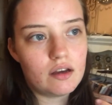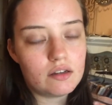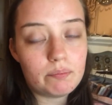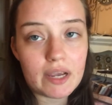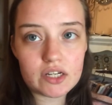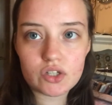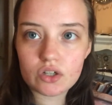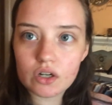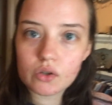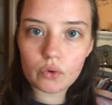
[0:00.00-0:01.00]
major
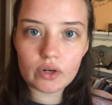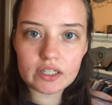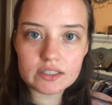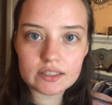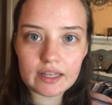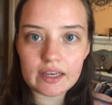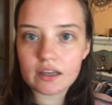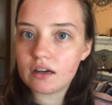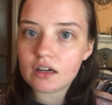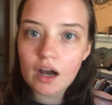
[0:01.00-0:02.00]
according to like
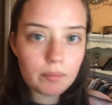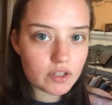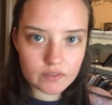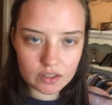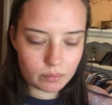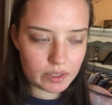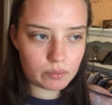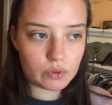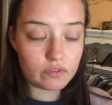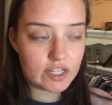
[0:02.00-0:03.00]
a couple of other
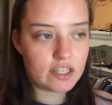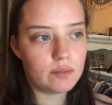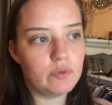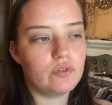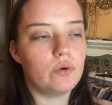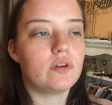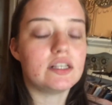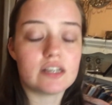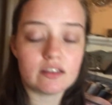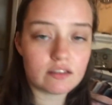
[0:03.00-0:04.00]
people who've taken them before. They
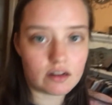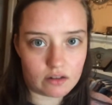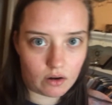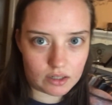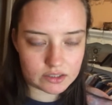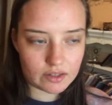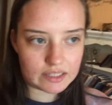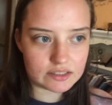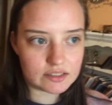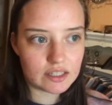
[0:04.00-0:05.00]
say they're the hardest
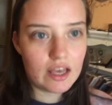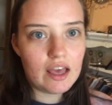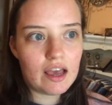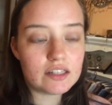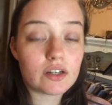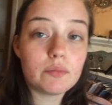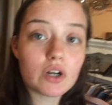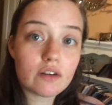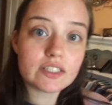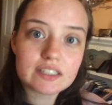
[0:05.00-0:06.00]
classes, and so I'm
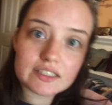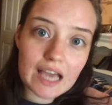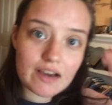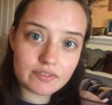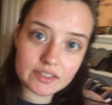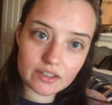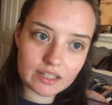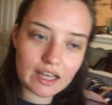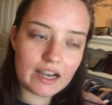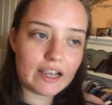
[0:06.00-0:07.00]
nervous because half of it's
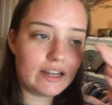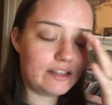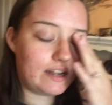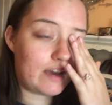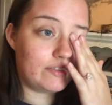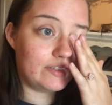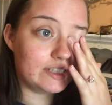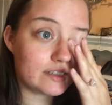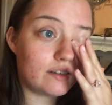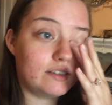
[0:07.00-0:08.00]
online and then half of it
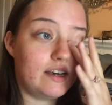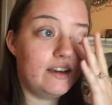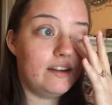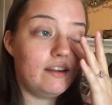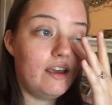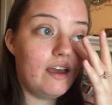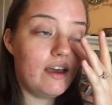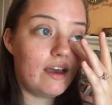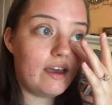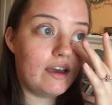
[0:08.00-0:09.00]
isn't online,
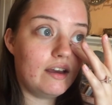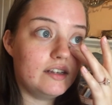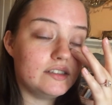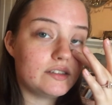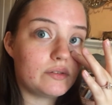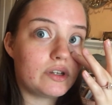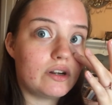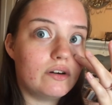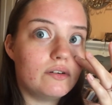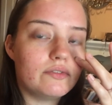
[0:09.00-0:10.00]
and you
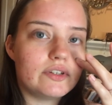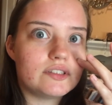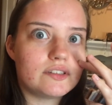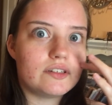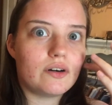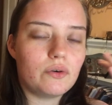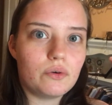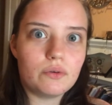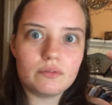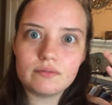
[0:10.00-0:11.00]
know, there's the
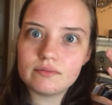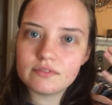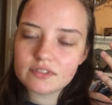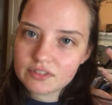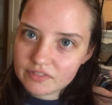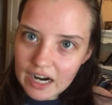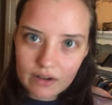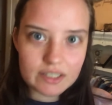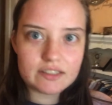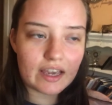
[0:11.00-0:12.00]
whole
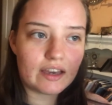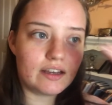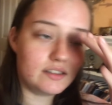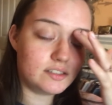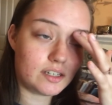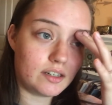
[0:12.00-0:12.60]
virus, and